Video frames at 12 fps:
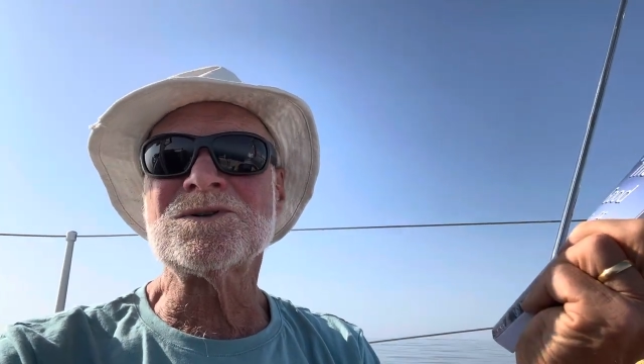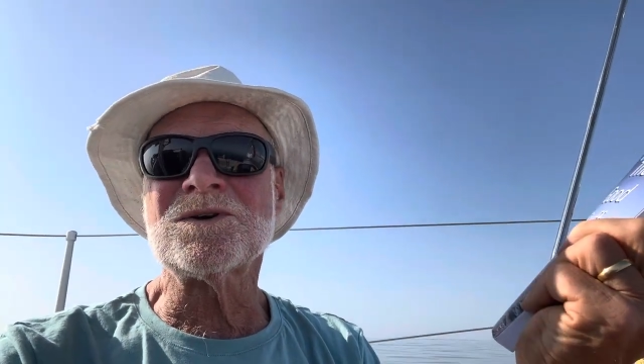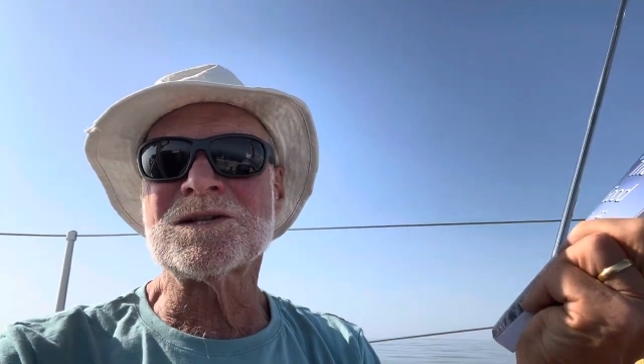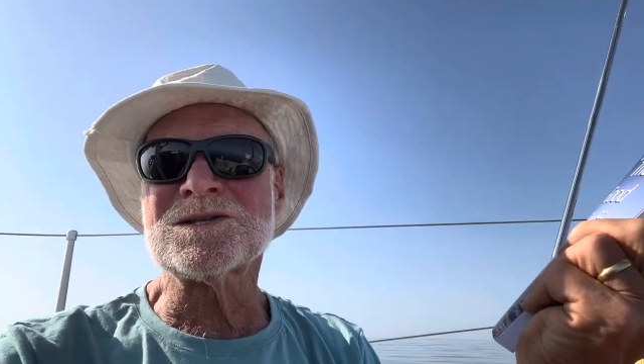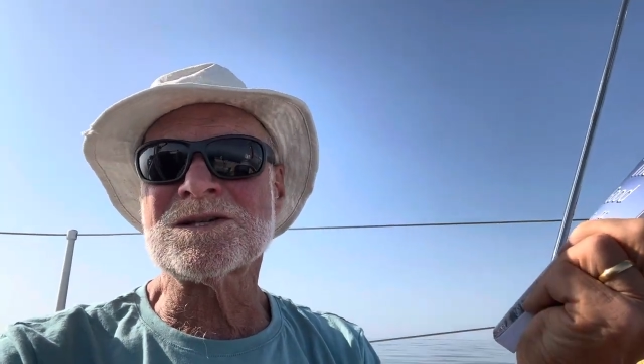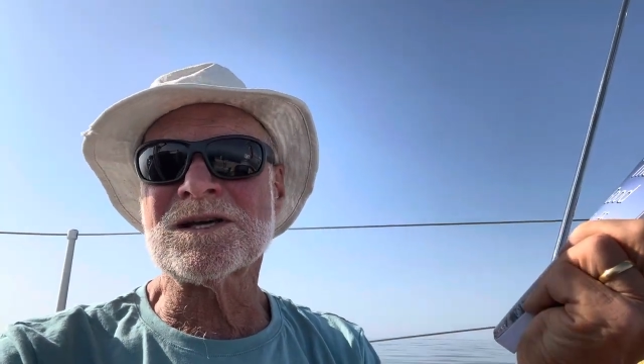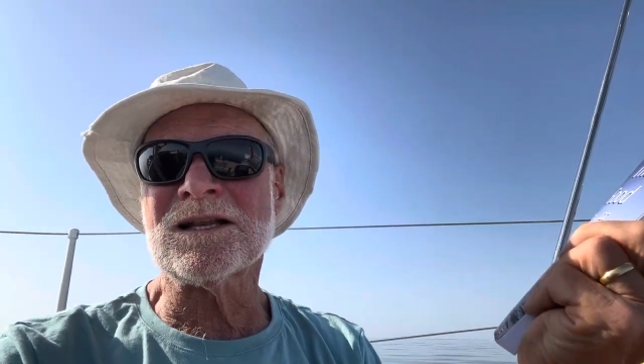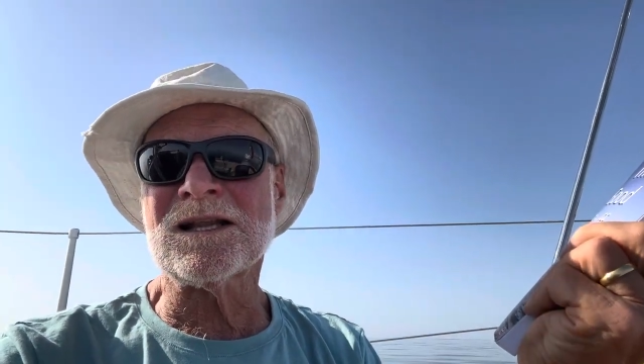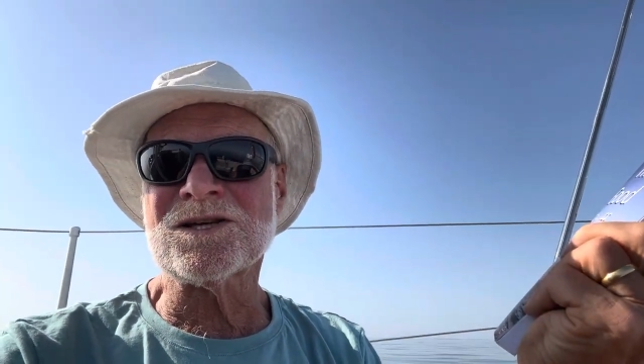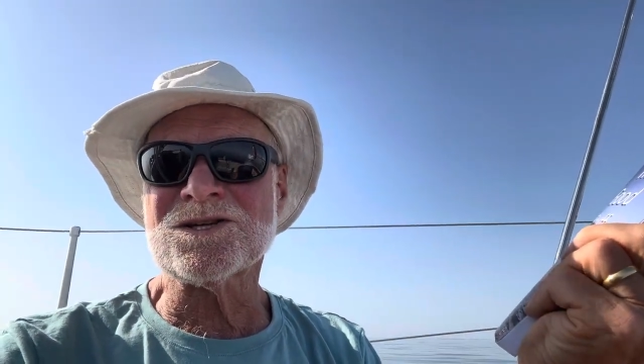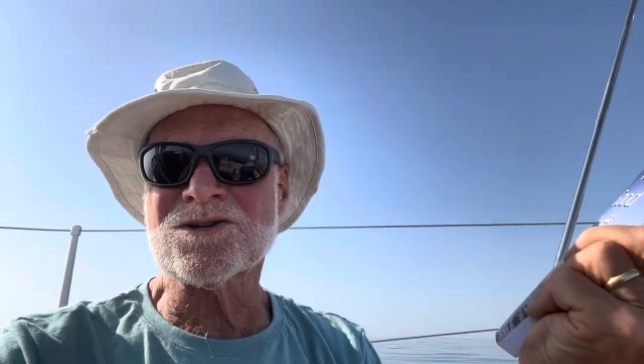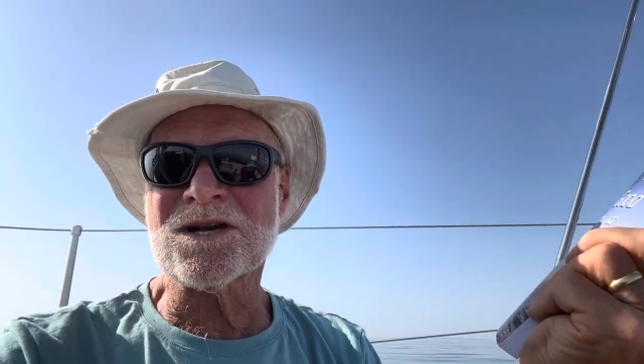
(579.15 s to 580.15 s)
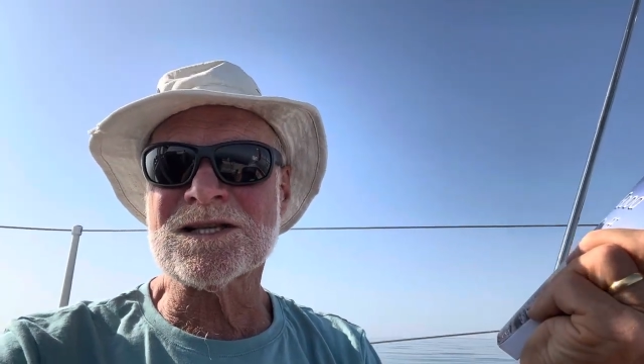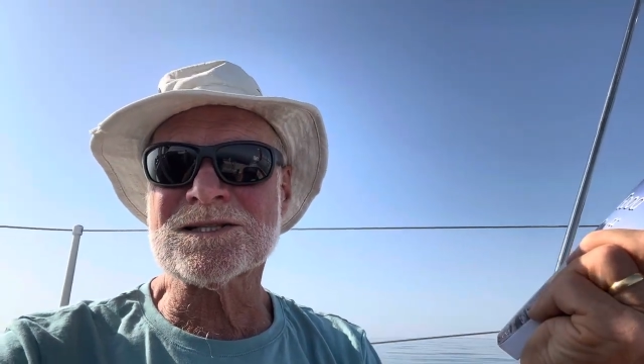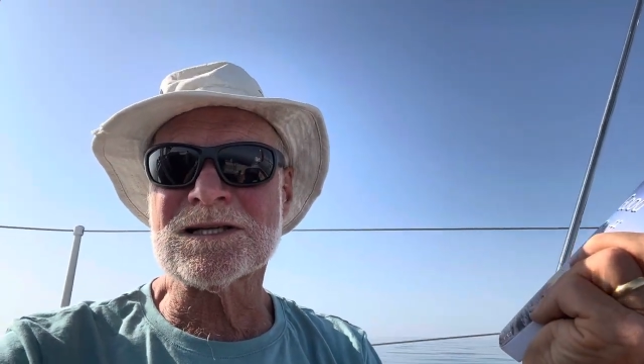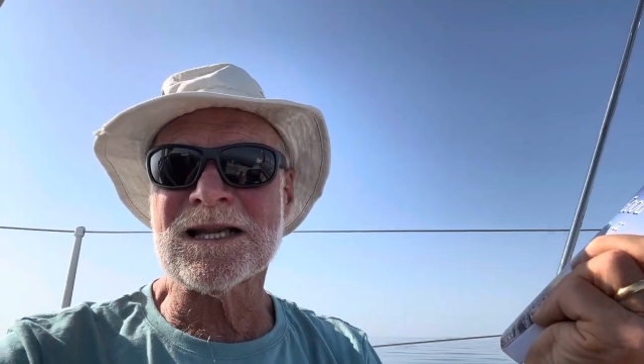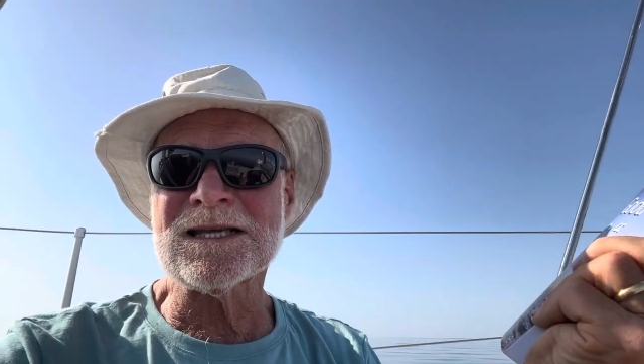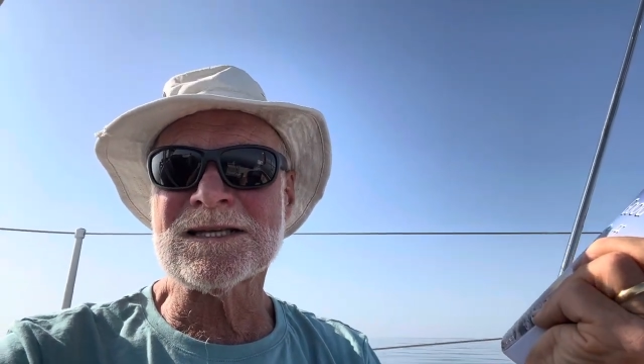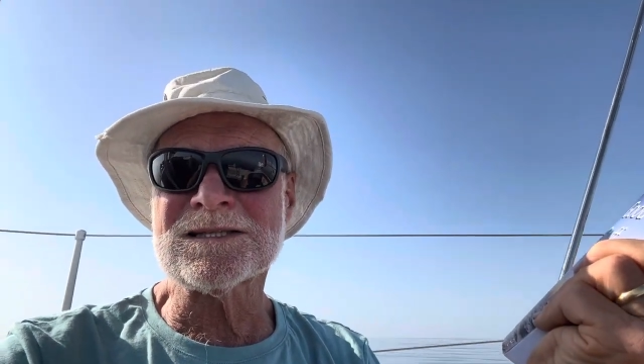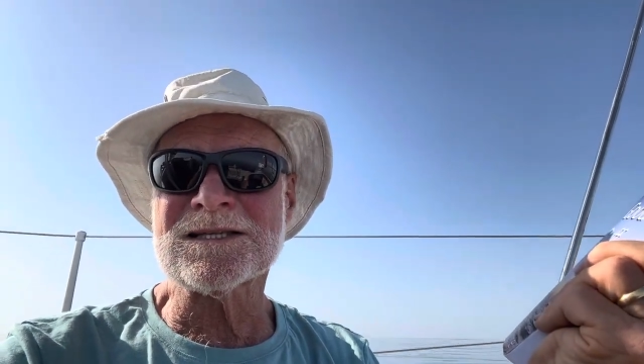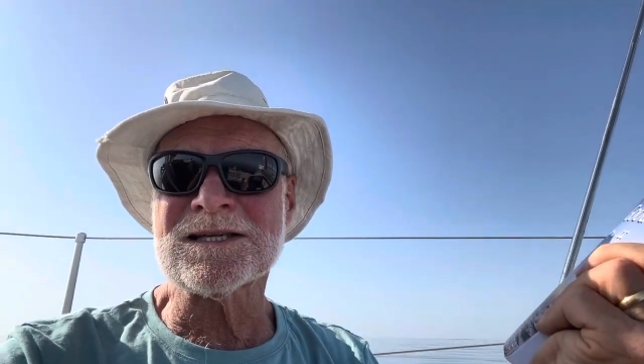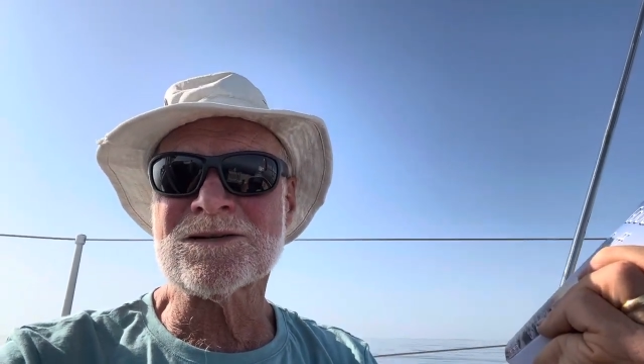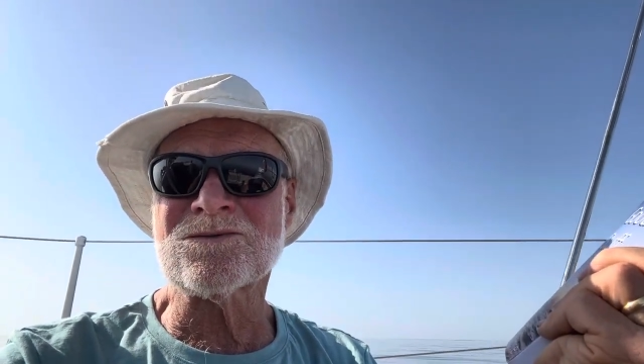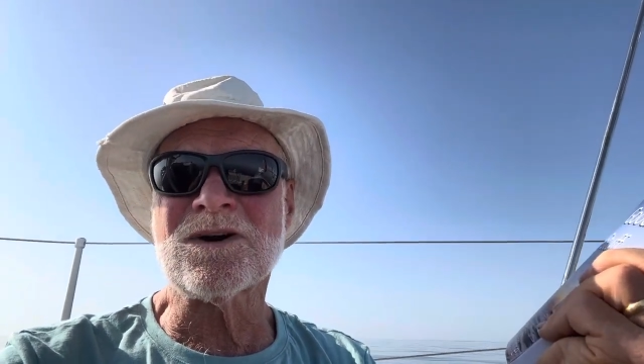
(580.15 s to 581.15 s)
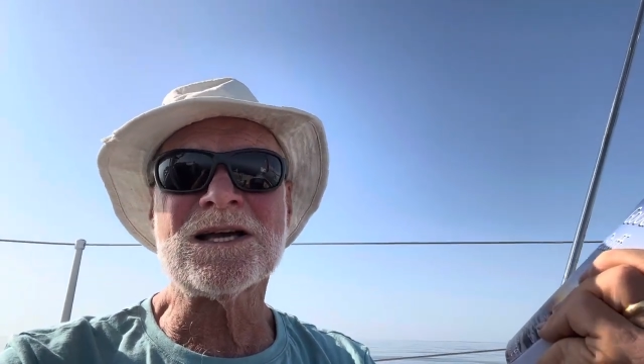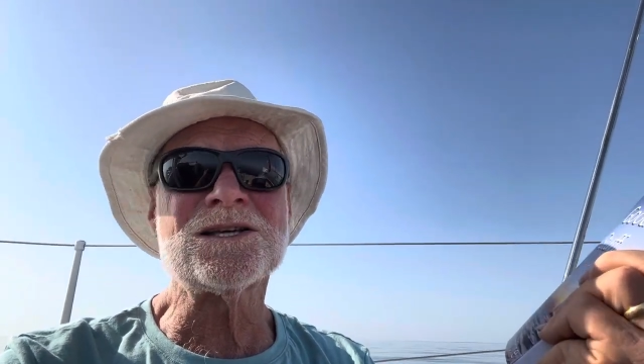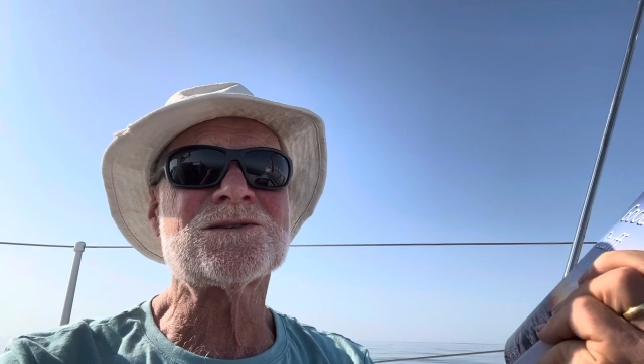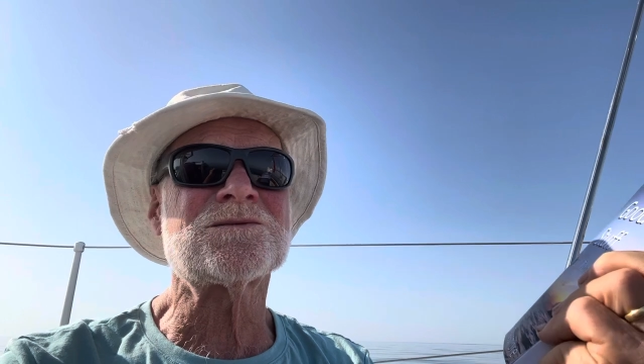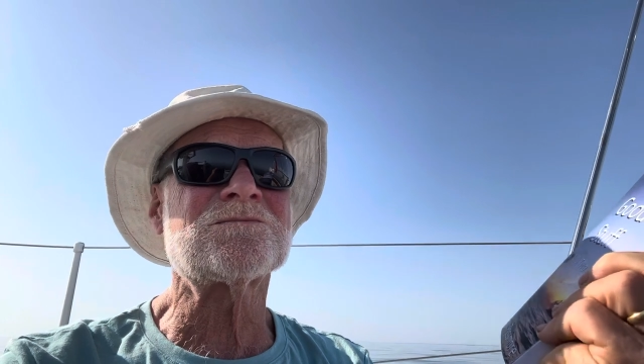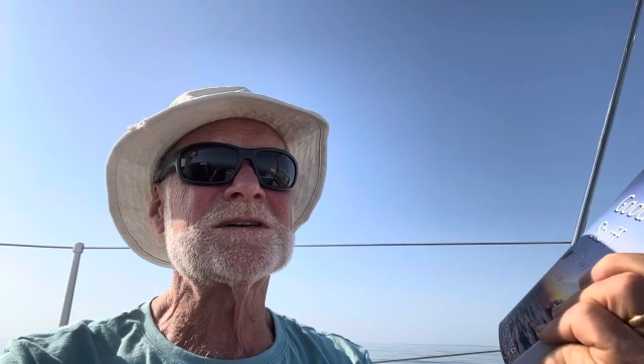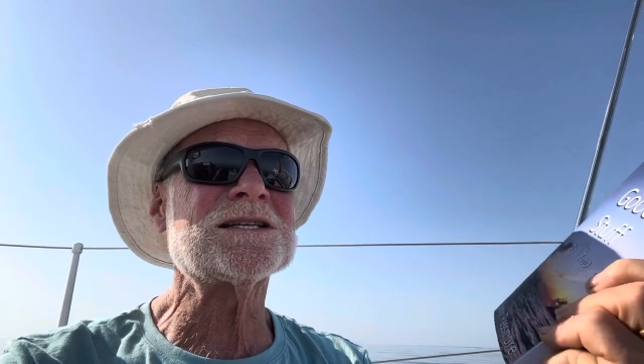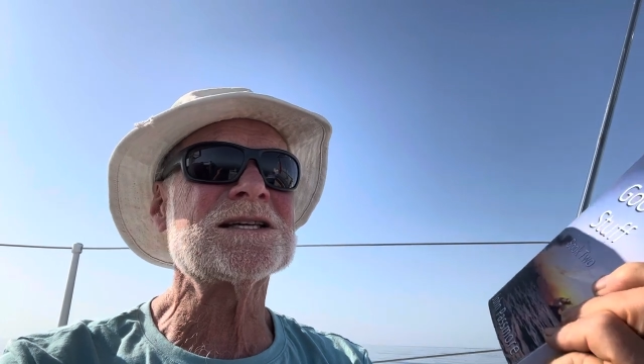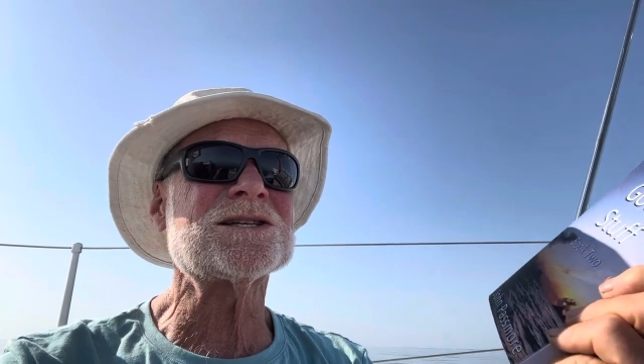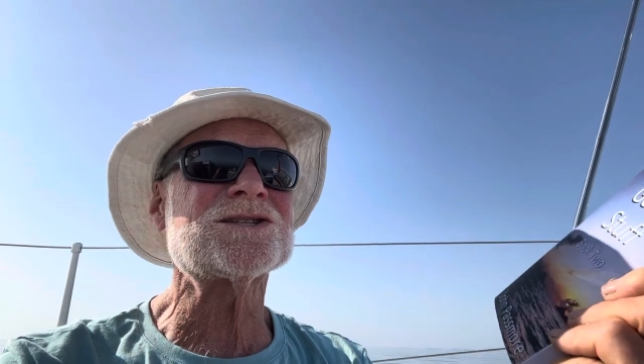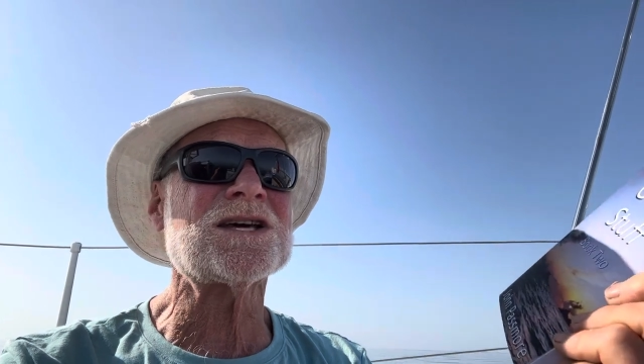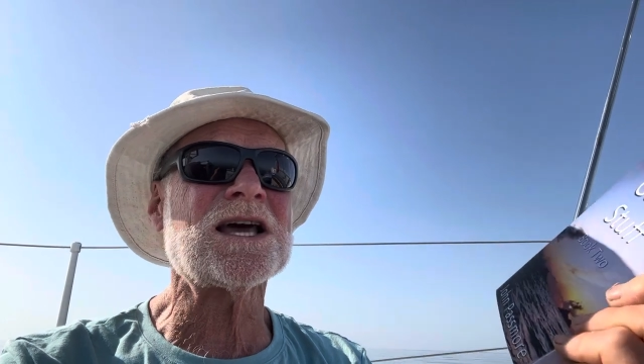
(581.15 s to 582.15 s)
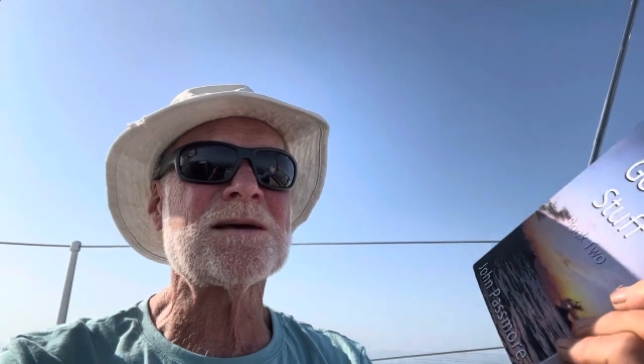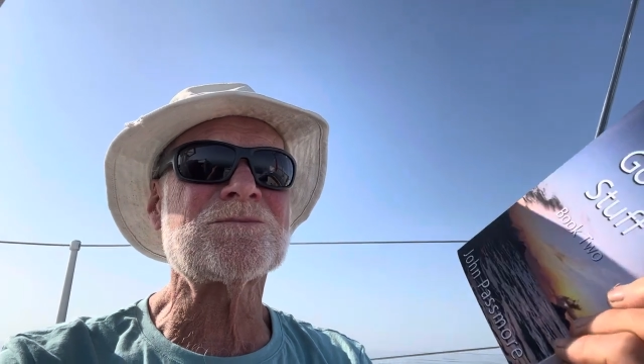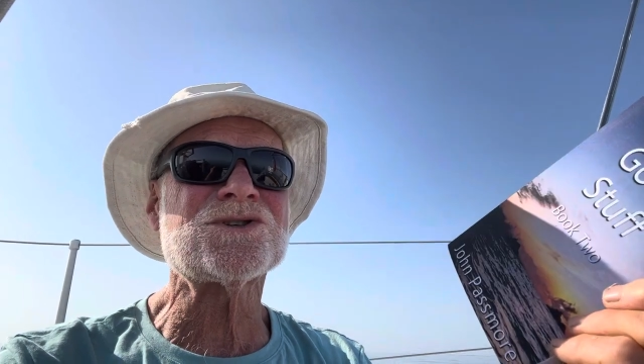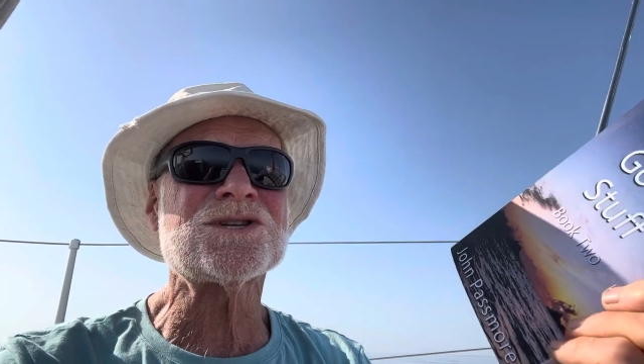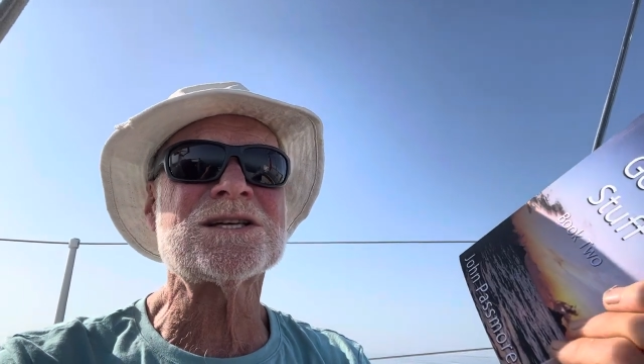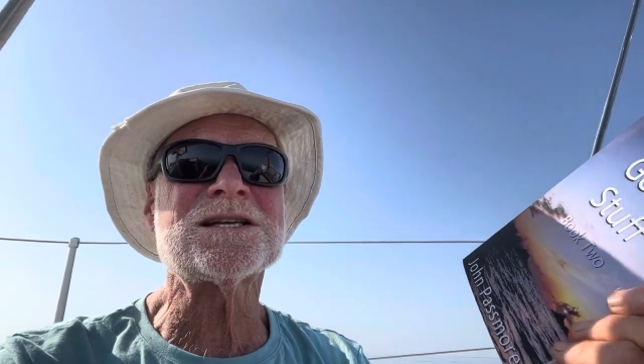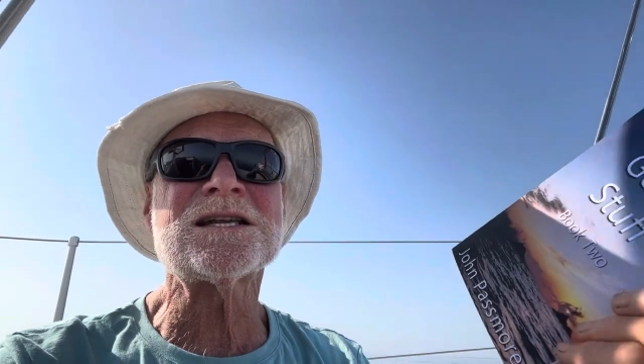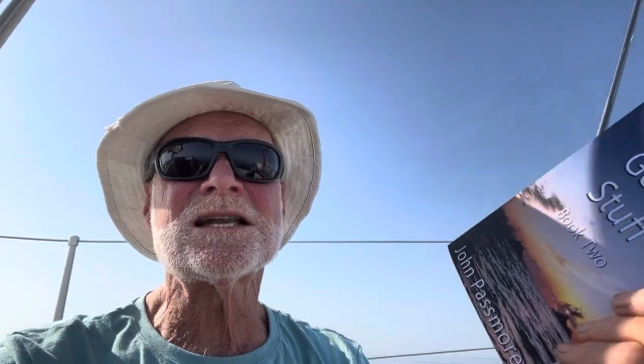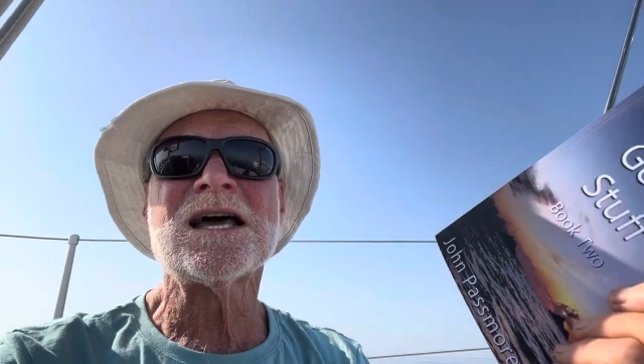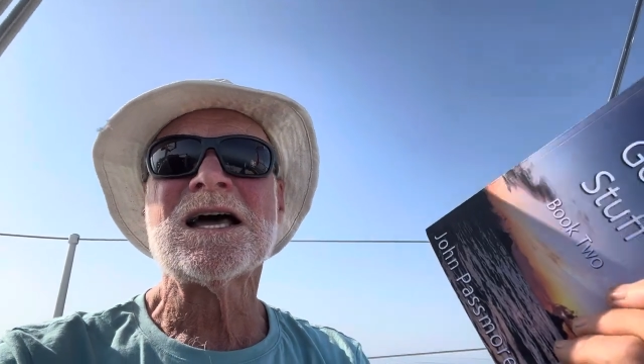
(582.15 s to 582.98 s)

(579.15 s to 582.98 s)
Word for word: doing the single-handed transatlantic race, meeting Tamsin,